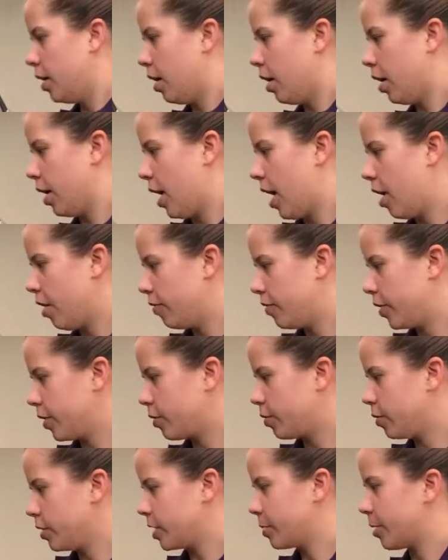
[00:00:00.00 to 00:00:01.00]
on how
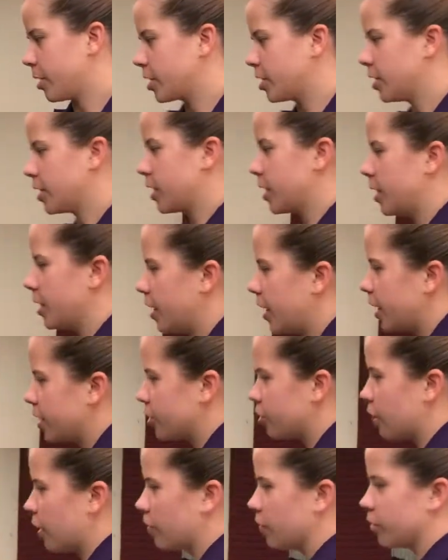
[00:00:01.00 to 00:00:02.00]
vehicle inspections can enhance
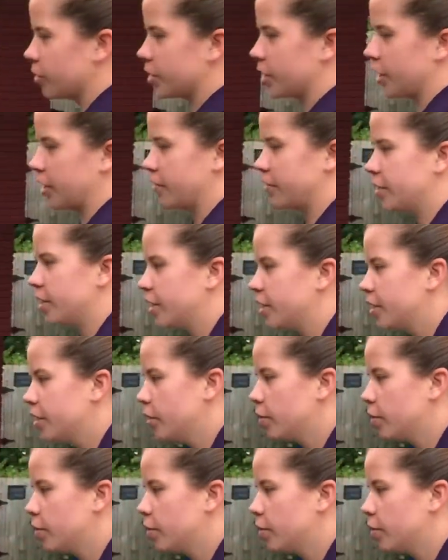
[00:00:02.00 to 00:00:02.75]
travelers' safety,